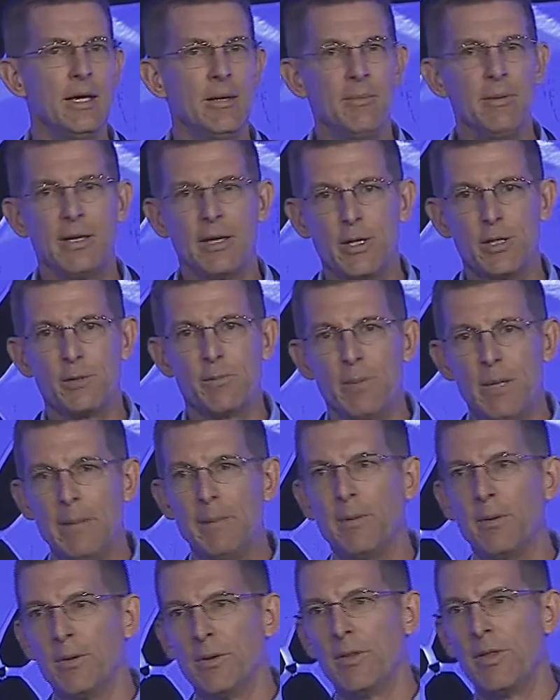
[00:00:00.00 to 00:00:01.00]
because
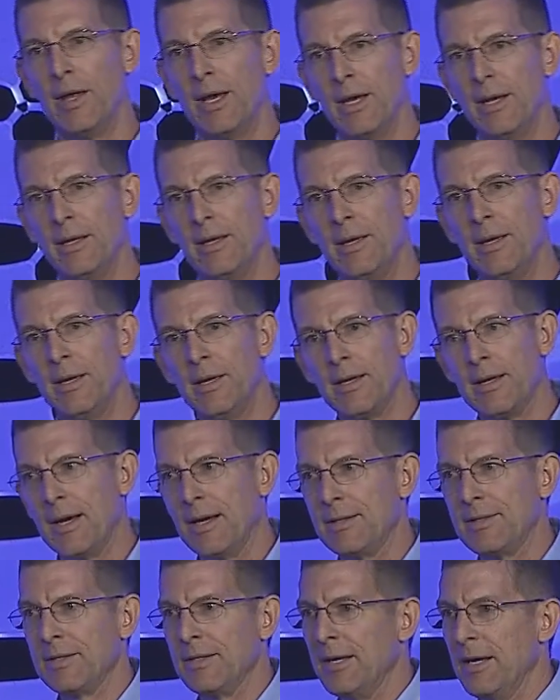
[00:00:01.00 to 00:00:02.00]
people that
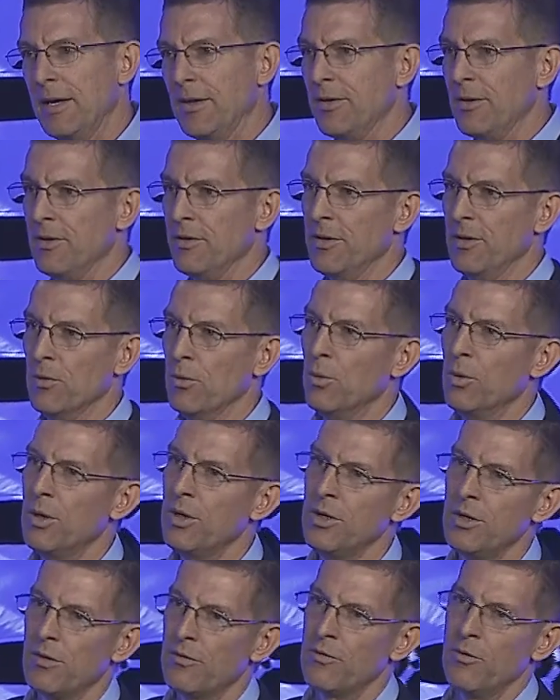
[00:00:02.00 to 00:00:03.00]
got together that
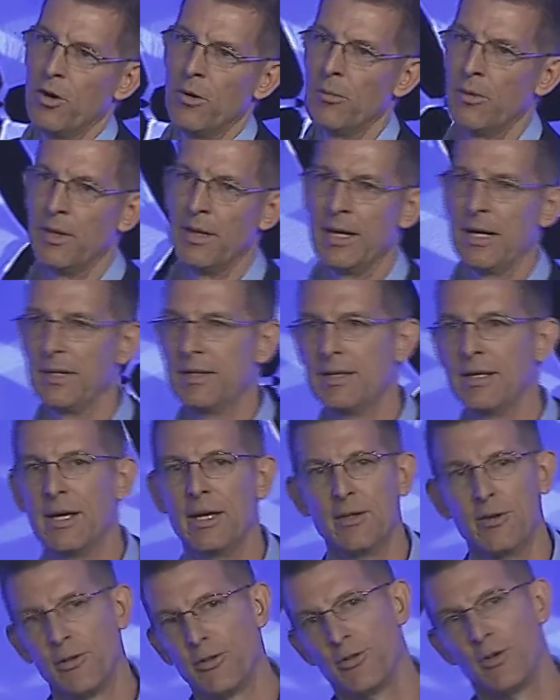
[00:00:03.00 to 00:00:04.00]
wouldn't have normally got
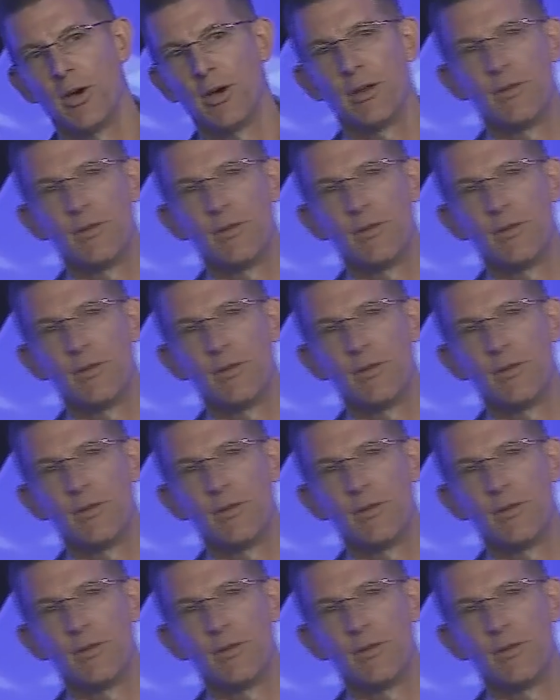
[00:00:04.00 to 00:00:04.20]
together thought